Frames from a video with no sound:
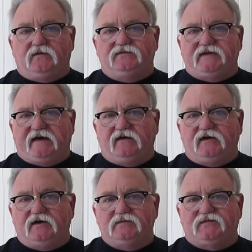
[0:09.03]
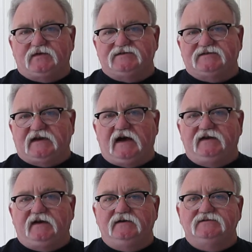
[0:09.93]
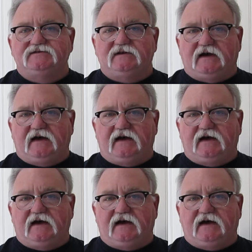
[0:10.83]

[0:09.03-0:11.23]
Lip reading: on townhomes versus condos.